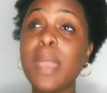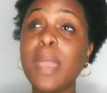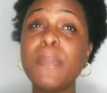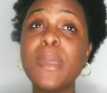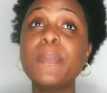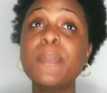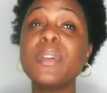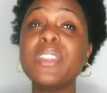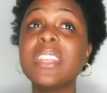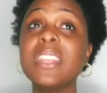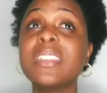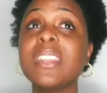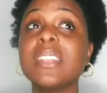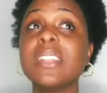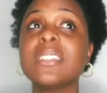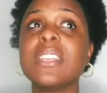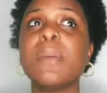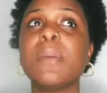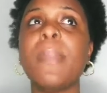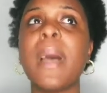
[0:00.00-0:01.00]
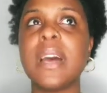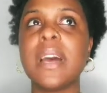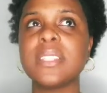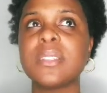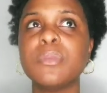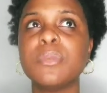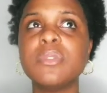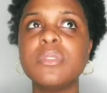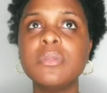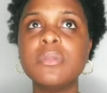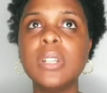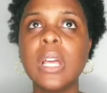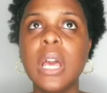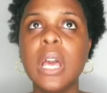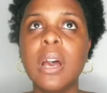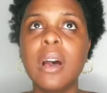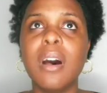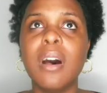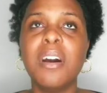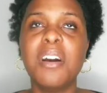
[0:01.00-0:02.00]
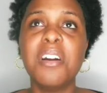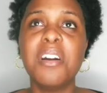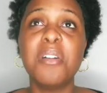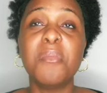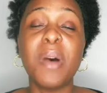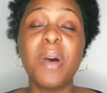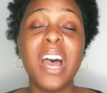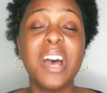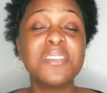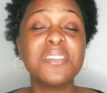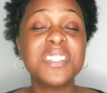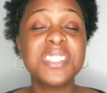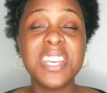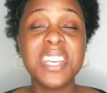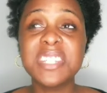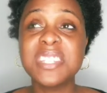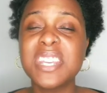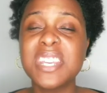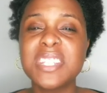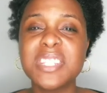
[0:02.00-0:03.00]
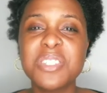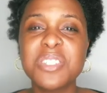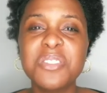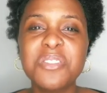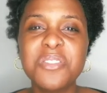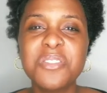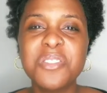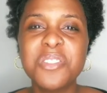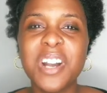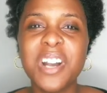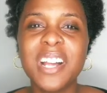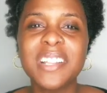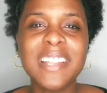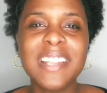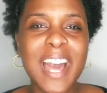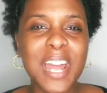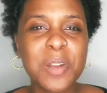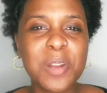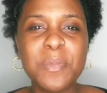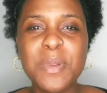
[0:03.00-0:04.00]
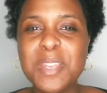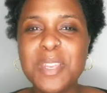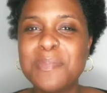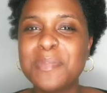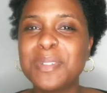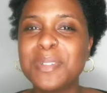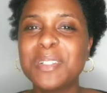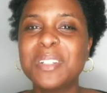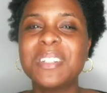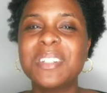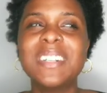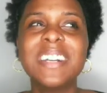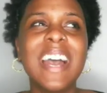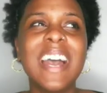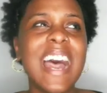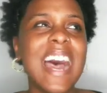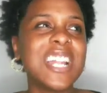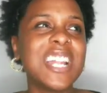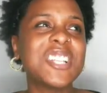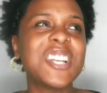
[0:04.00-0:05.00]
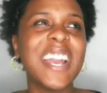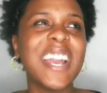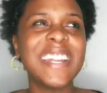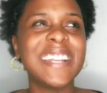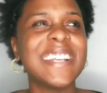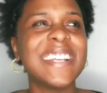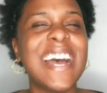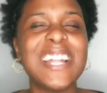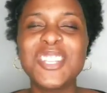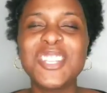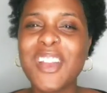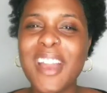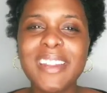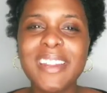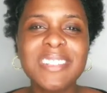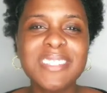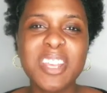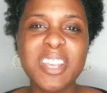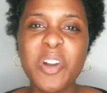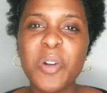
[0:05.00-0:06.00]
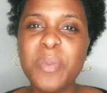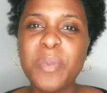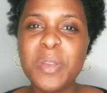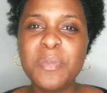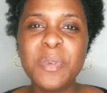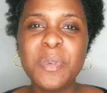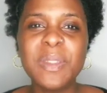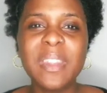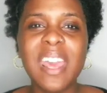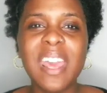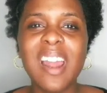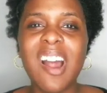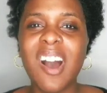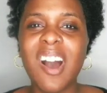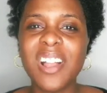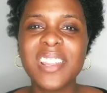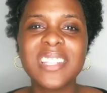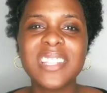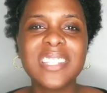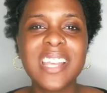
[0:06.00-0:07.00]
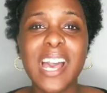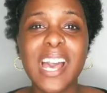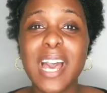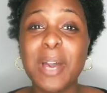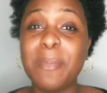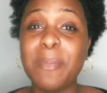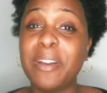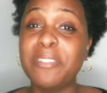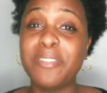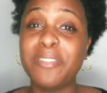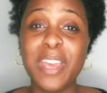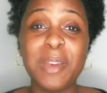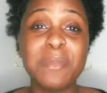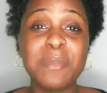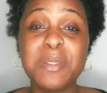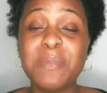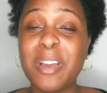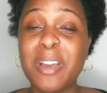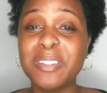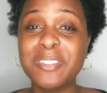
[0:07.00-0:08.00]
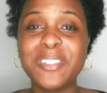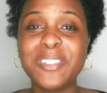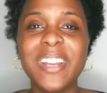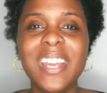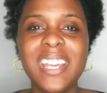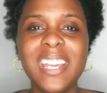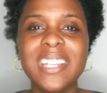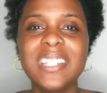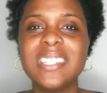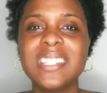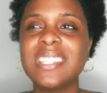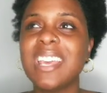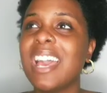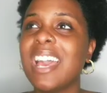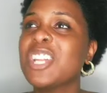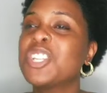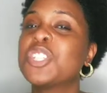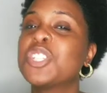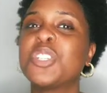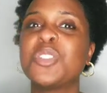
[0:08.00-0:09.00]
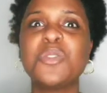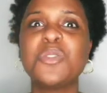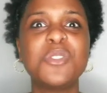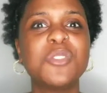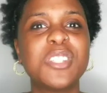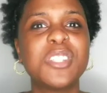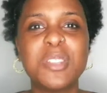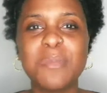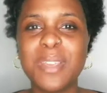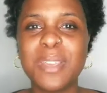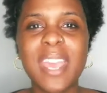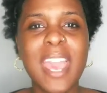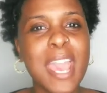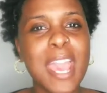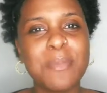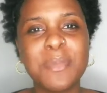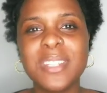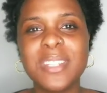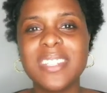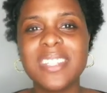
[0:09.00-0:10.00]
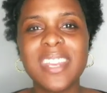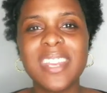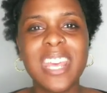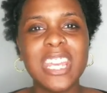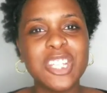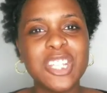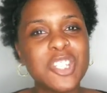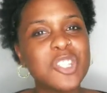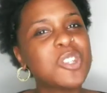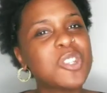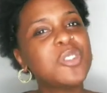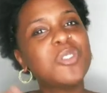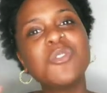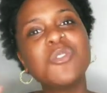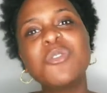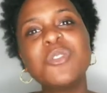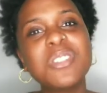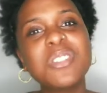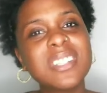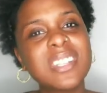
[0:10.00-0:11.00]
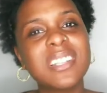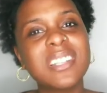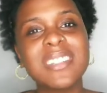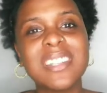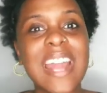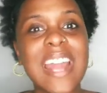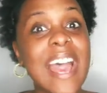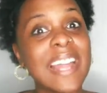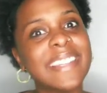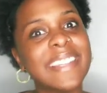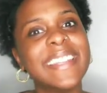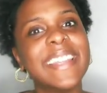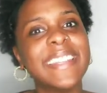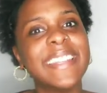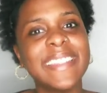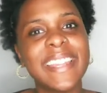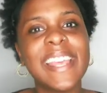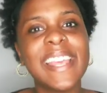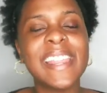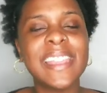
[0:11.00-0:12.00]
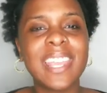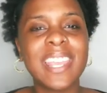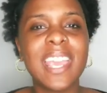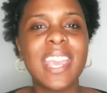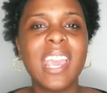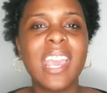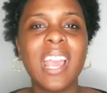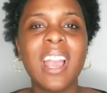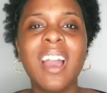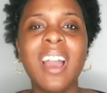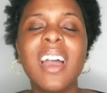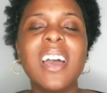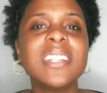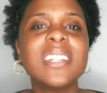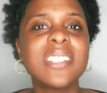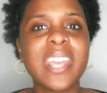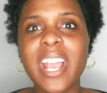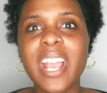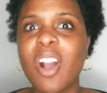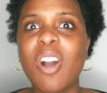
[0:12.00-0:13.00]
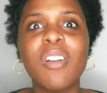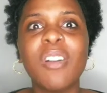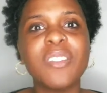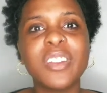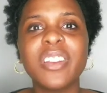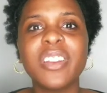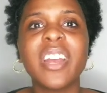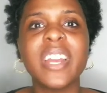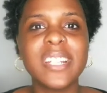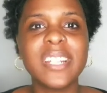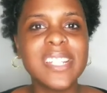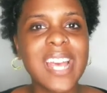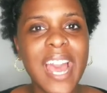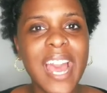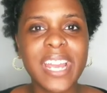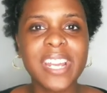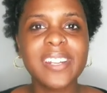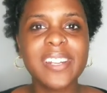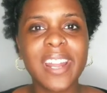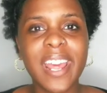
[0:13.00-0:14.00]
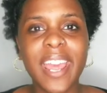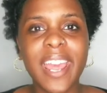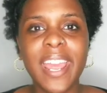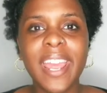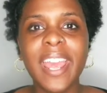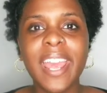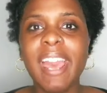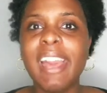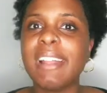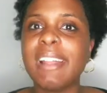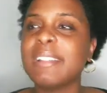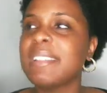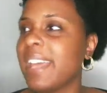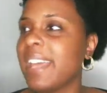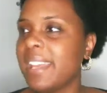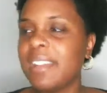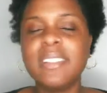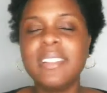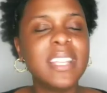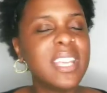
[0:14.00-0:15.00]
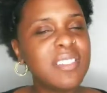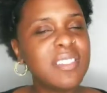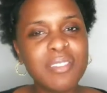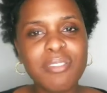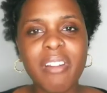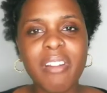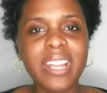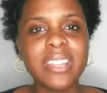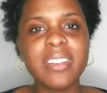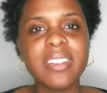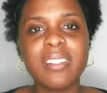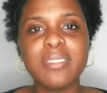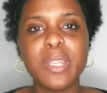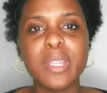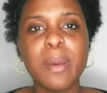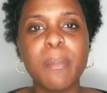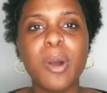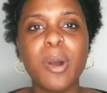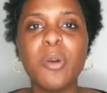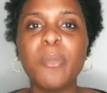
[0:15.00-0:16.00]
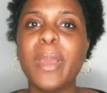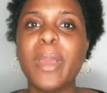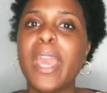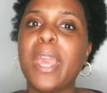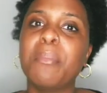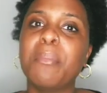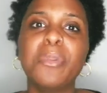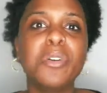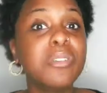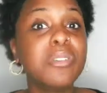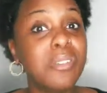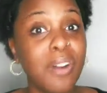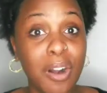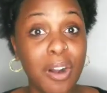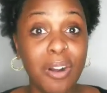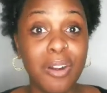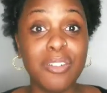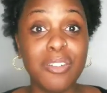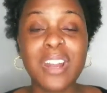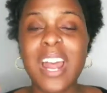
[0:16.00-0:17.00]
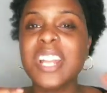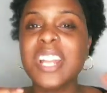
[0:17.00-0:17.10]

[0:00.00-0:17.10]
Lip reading: And people think that's impossible. I've said that to a lot of people. I try to tell people that all the time. My family, my friends, choose to be happy today. Choose to not let that thing take over your entire day. Leave it right there in that moment and move on.